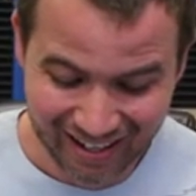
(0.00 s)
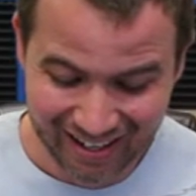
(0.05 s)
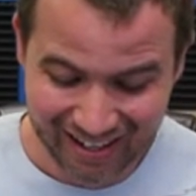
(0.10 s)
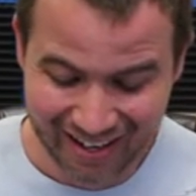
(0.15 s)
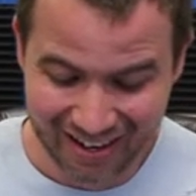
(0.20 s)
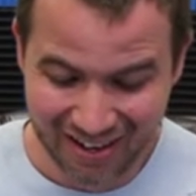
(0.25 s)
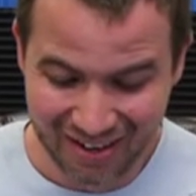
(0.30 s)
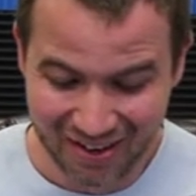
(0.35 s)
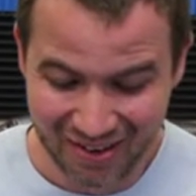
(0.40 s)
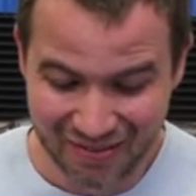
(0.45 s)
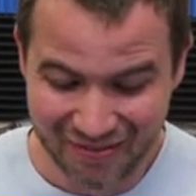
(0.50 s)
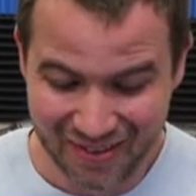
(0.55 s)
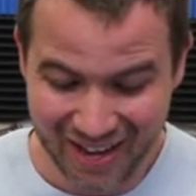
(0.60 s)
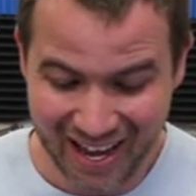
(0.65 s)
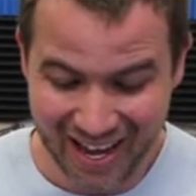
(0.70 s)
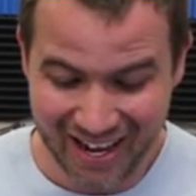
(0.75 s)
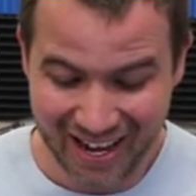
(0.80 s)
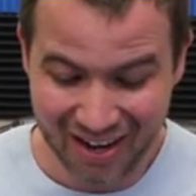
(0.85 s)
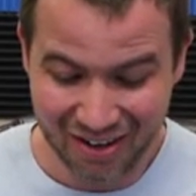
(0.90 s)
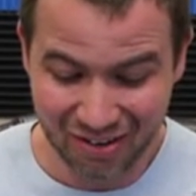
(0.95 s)
oh
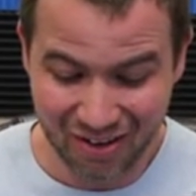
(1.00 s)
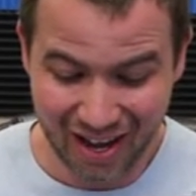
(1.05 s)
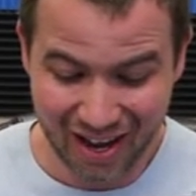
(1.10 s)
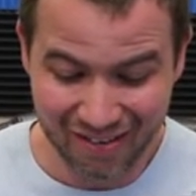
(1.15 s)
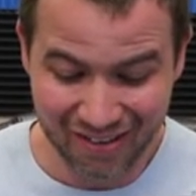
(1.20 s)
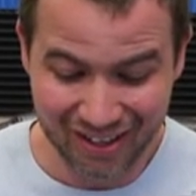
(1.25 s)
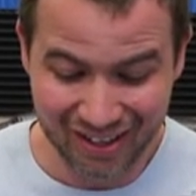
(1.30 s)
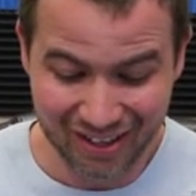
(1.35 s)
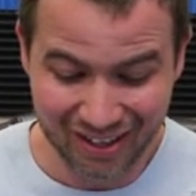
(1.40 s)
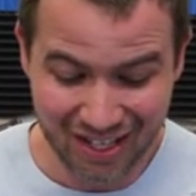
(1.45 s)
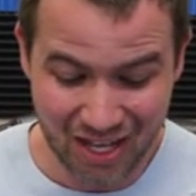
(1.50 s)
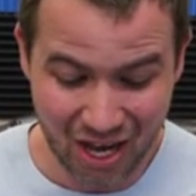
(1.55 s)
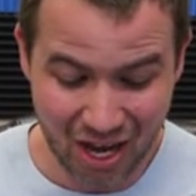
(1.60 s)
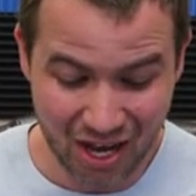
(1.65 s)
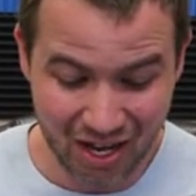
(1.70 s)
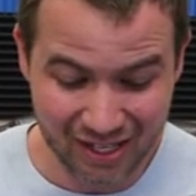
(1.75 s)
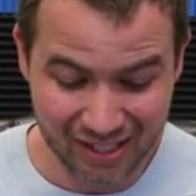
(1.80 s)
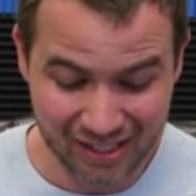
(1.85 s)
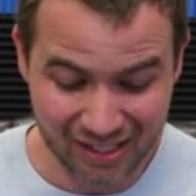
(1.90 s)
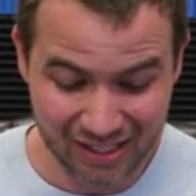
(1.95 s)
man, I don't have a
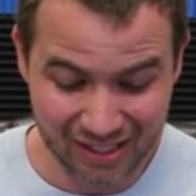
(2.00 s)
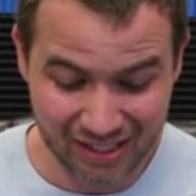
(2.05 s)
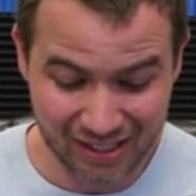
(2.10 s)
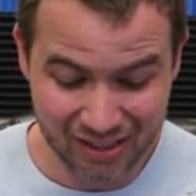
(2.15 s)
lot